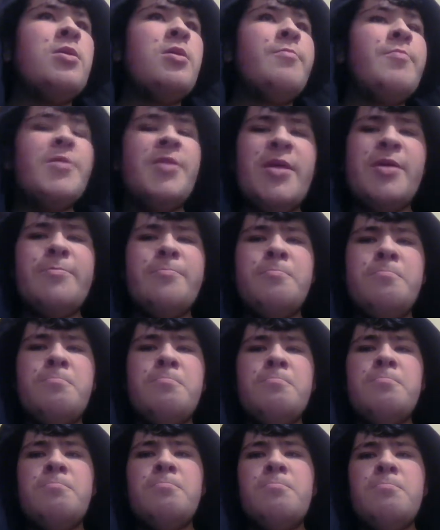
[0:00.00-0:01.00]
But then
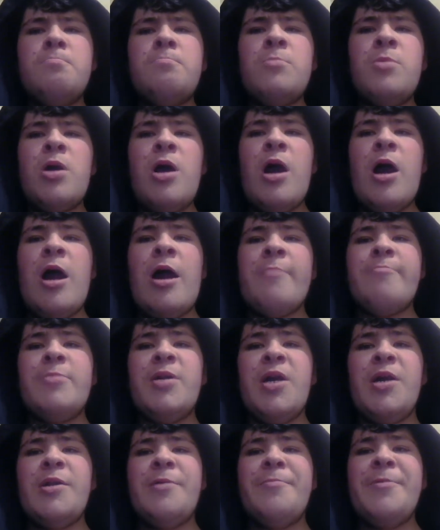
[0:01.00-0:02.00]
I'm
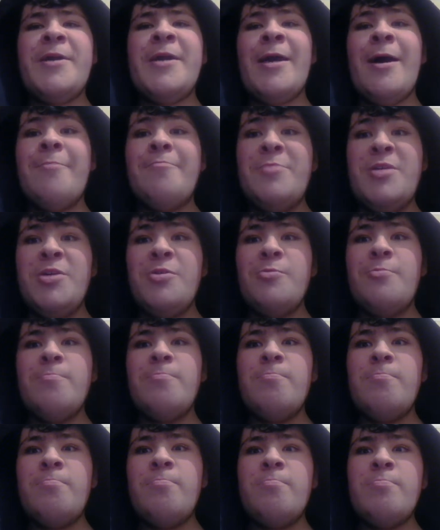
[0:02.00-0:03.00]
going to become you.
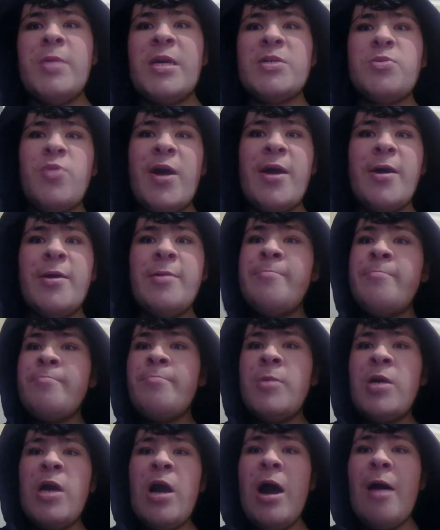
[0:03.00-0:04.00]
That's right.
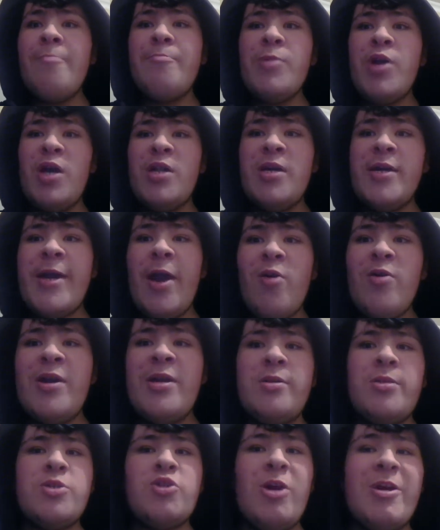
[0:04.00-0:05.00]
I'm going to go in
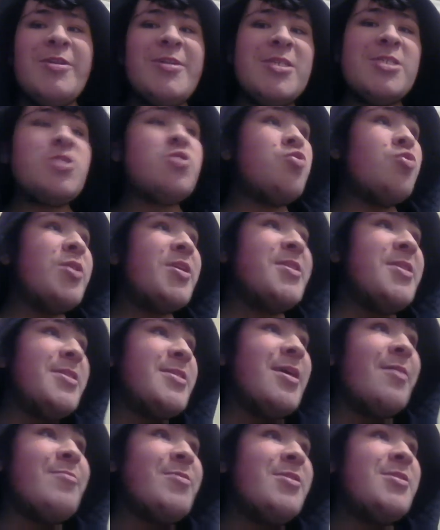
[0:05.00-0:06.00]
and try to destroy these
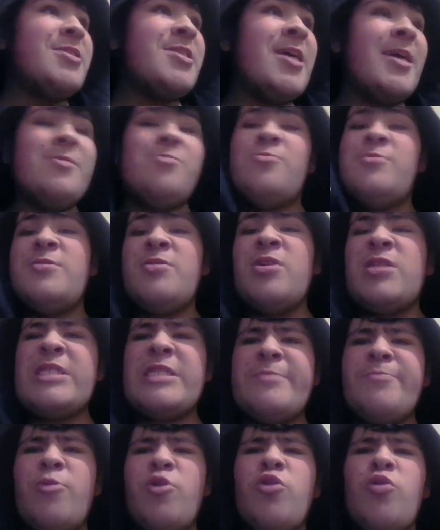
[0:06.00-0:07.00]
other channels. Not
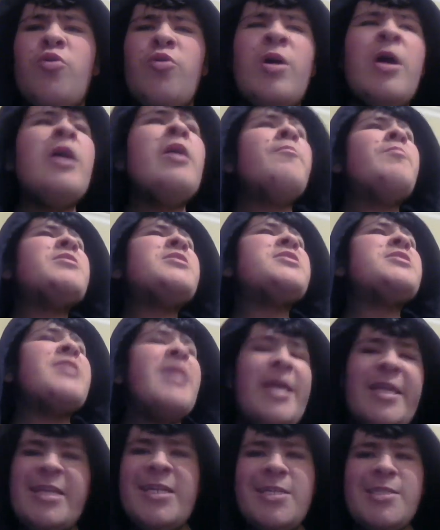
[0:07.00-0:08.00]
small, but just
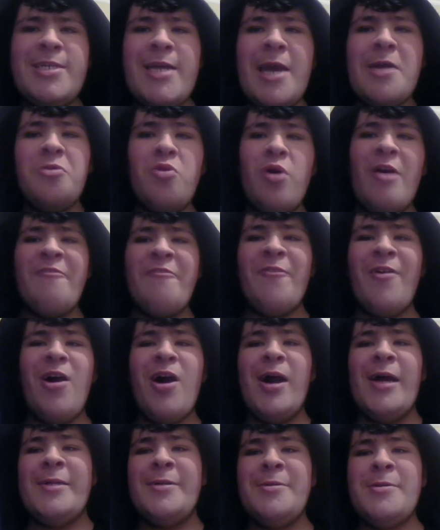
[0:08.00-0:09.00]
any channel I
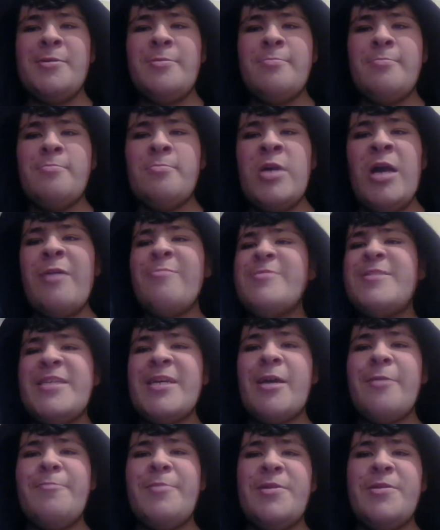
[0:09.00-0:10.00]
find. I'm
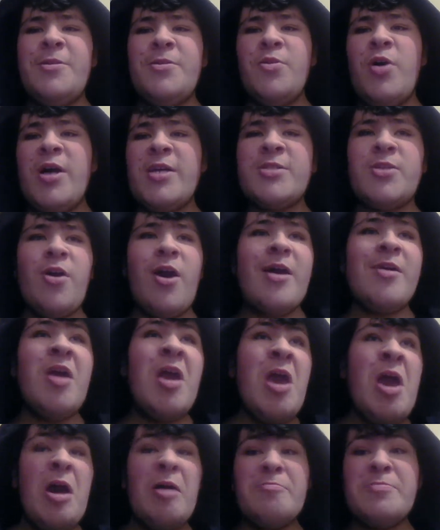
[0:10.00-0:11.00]
sick of being a nice guy.
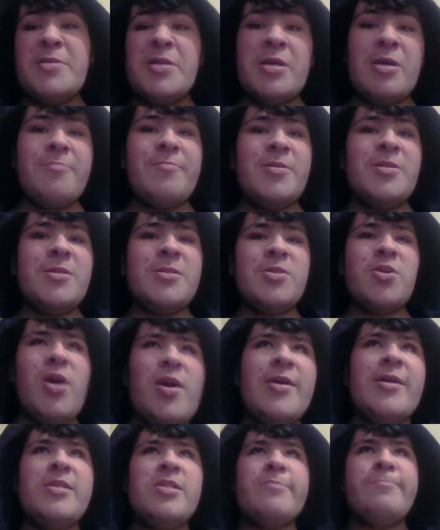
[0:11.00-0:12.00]
I'm sick of being this guy
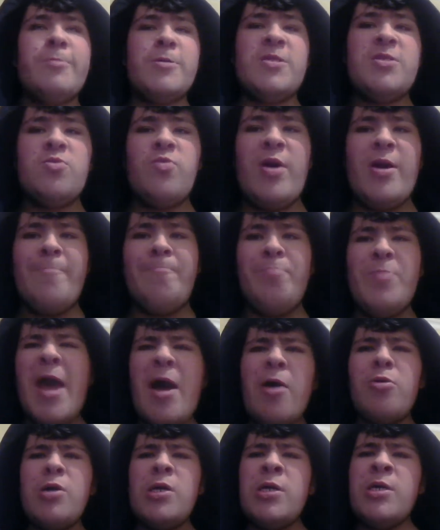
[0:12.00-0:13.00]
that gets pushed around.
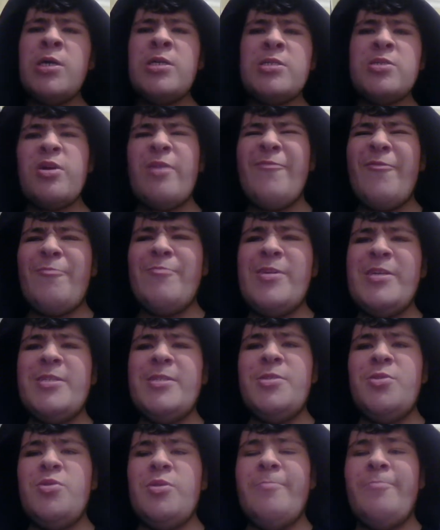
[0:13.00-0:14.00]
Now, it's time for me to
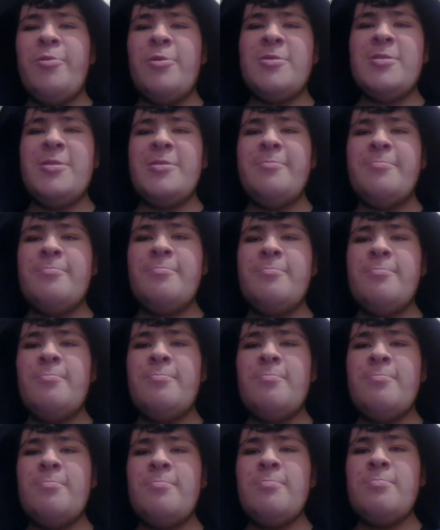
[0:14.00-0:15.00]
do the pushing.
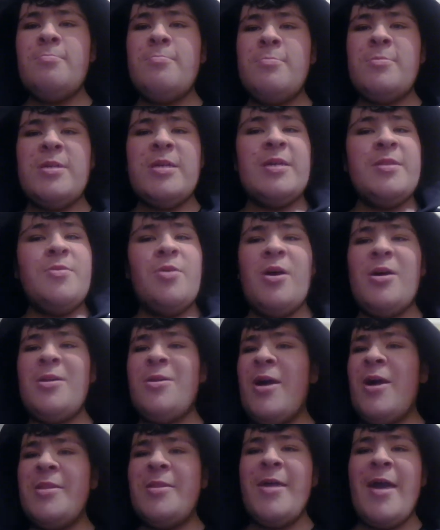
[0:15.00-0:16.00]
And not
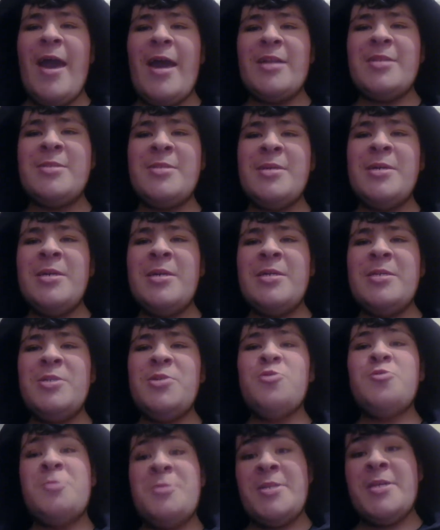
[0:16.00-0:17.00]
like that.
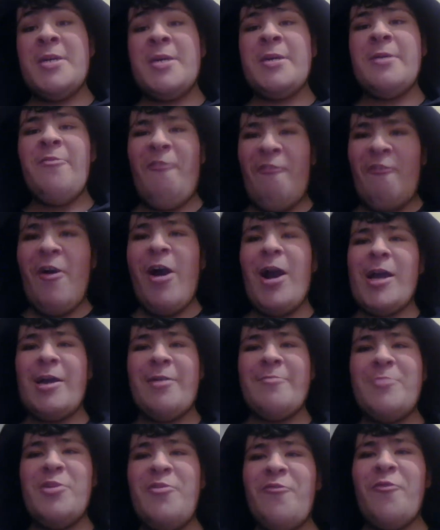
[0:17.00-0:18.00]
You sick fuck
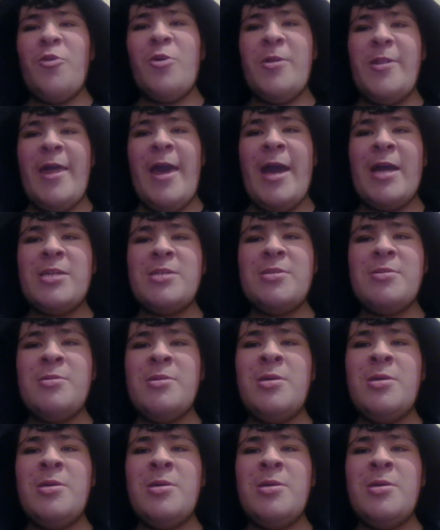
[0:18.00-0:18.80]
if you thought that.